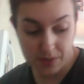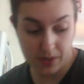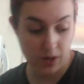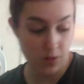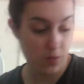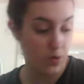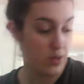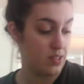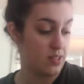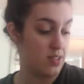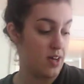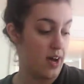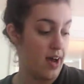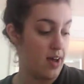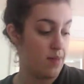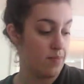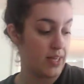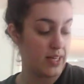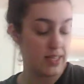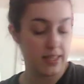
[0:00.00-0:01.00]
me one
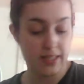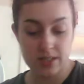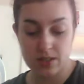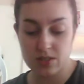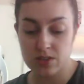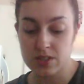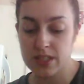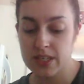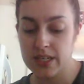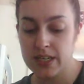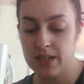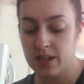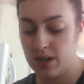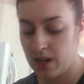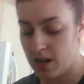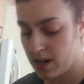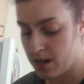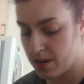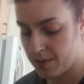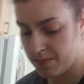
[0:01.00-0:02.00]
time. Like, literally,
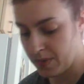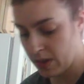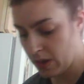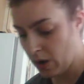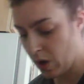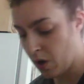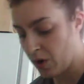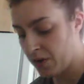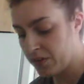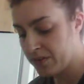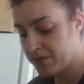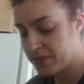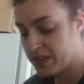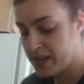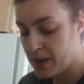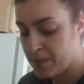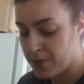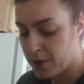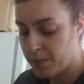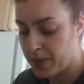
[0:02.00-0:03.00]
all of the
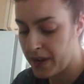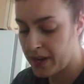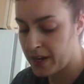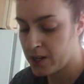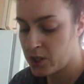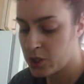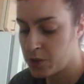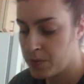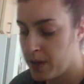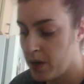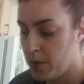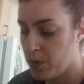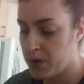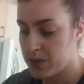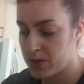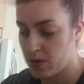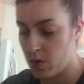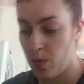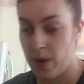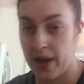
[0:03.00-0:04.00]
upper management
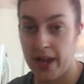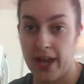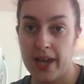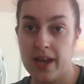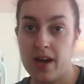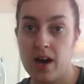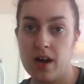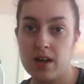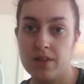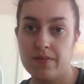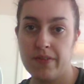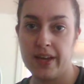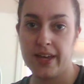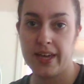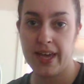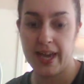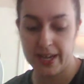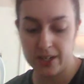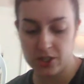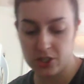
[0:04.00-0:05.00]
was away on
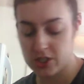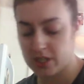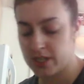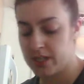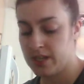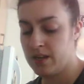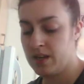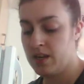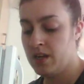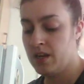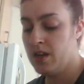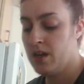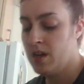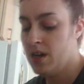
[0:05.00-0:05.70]
vacation.